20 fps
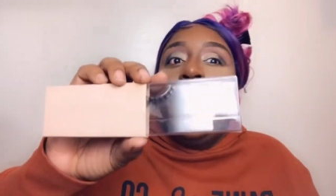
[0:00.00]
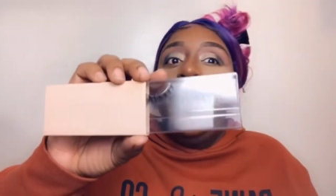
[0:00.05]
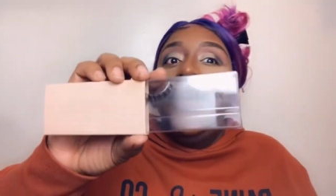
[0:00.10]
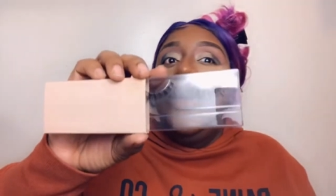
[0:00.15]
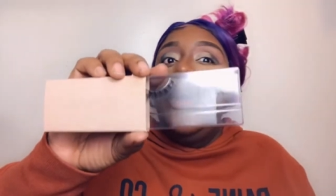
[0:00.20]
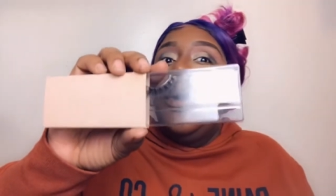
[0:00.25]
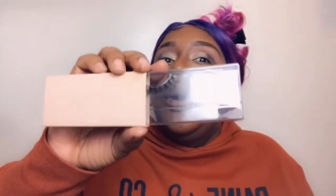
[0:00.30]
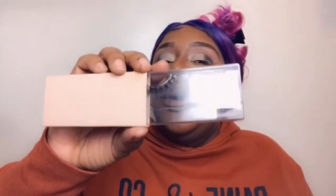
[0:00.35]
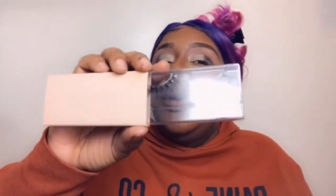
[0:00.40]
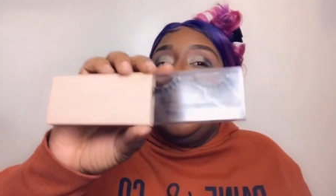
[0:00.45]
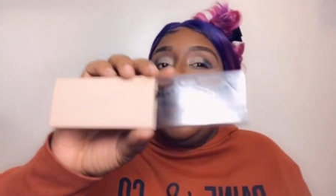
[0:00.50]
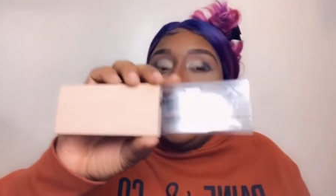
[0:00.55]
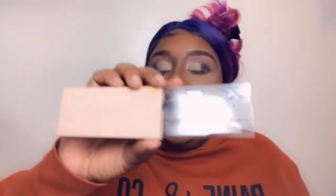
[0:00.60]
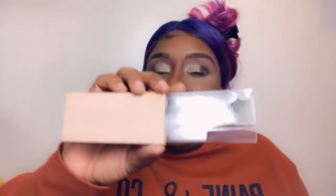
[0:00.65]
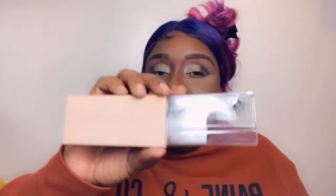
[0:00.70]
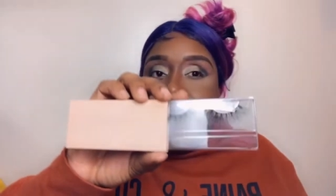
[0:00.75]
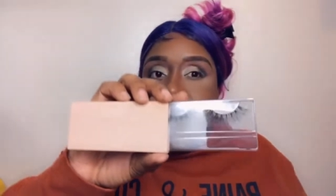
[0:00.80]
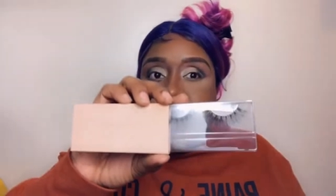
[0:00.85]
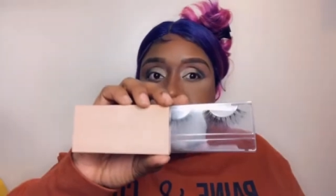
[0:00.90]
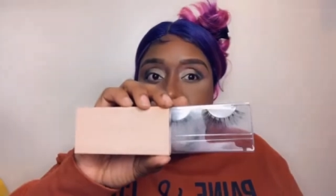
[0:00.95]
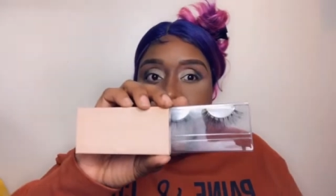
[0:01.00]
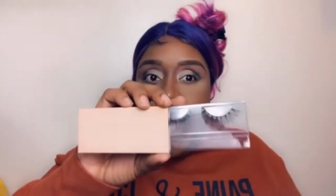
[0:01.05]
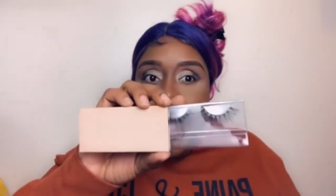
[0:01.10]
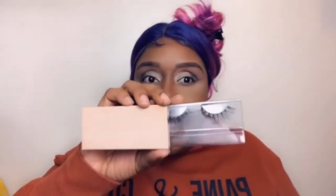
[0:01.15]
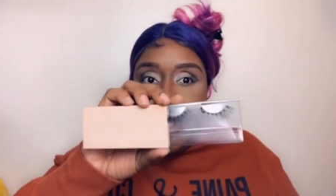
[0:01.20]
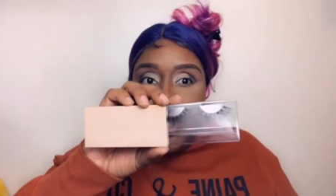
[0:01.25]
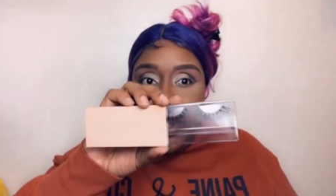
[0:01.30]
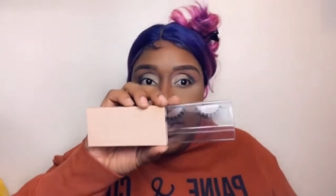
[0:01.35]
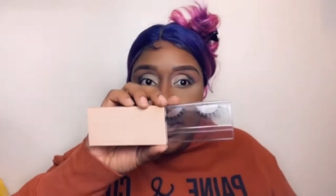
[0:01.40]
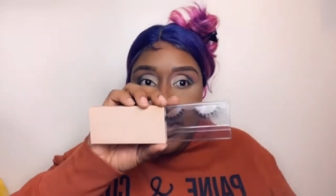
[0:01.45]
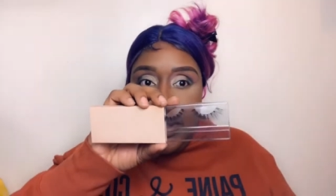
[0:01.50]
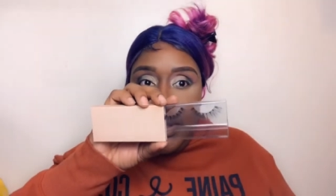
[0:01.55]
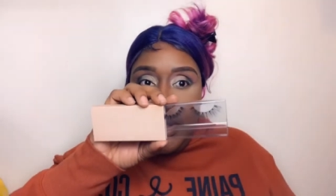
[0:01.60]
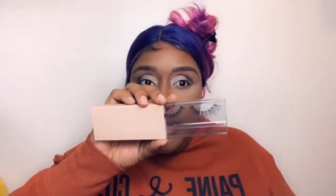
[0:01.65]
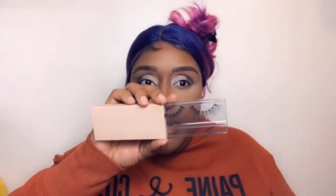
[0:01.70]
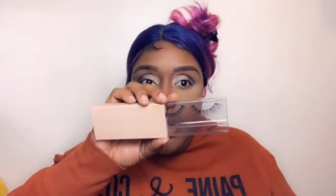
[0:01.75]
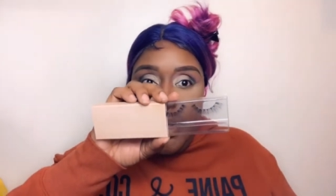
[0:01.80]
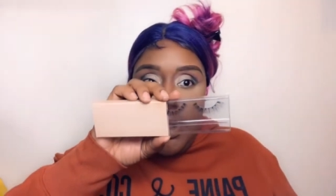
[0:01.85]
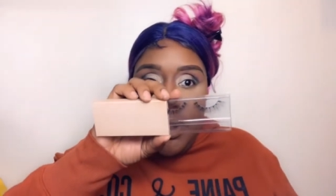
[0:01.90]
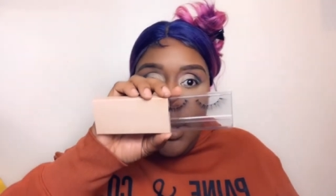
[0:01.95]
don't know about these
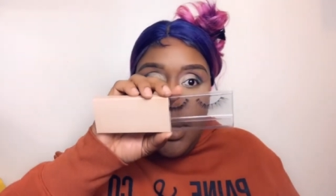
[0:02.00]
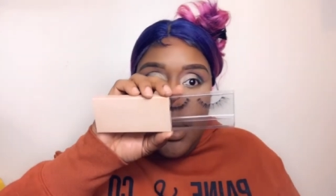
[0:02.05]
lashes